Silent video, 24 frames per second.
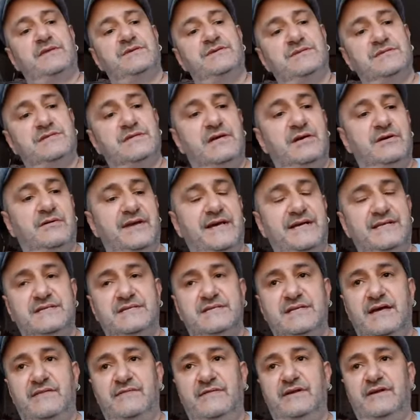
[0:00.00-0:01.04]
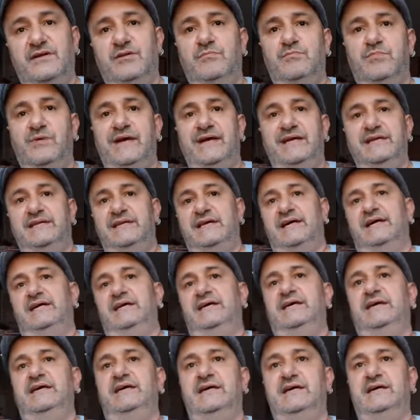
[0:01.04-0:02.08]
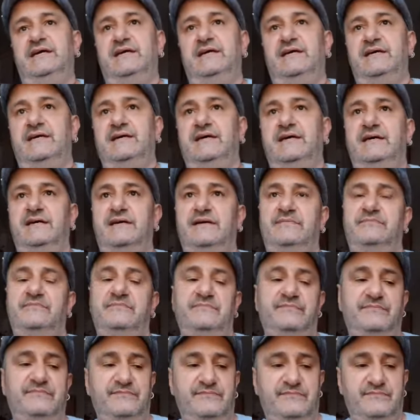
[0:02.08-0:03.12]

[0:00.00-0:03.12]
So let's have a little breakdown here. Um,